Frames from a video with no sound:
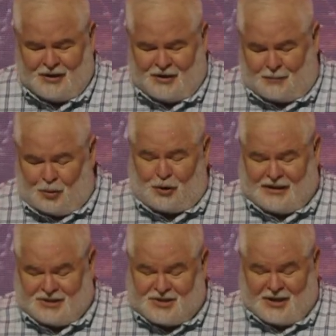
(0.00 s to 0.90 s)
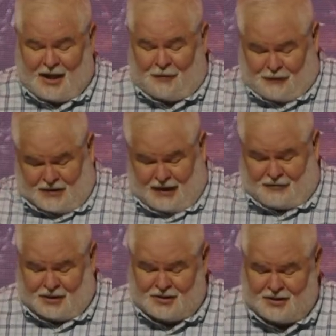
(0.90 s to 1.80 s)
the book itself, the
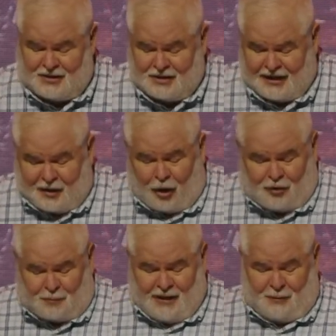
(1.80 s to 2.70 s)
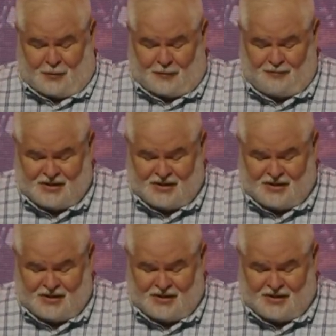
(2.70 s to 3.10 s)
covenant, and all the people,